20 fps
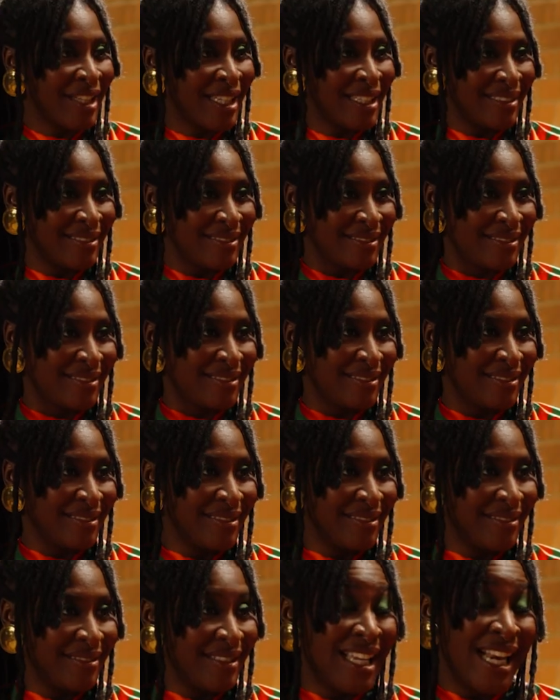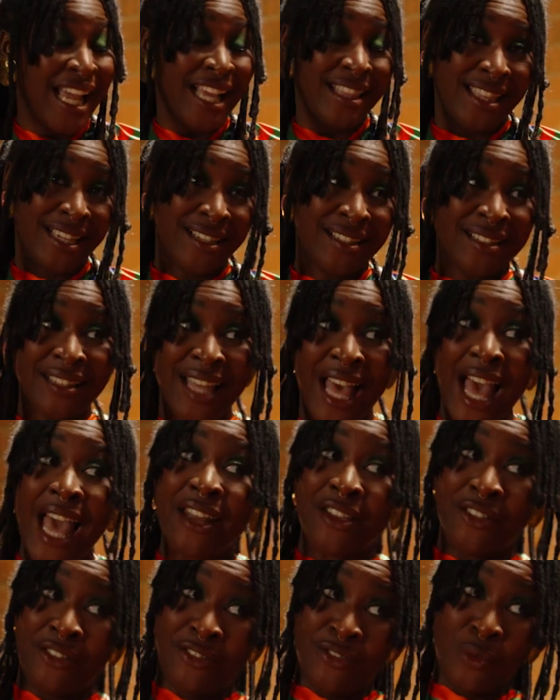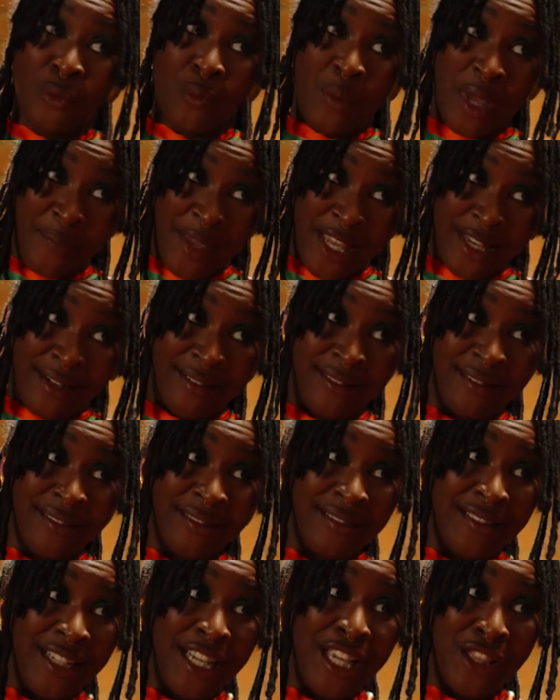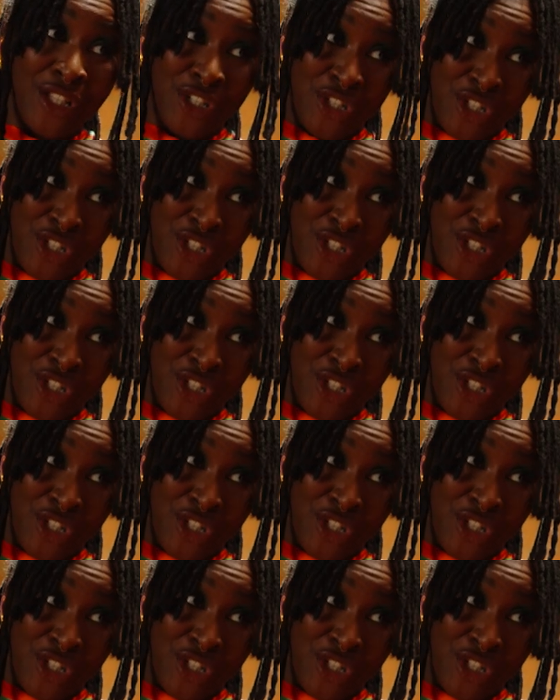it. Right. And I think a lot of women in the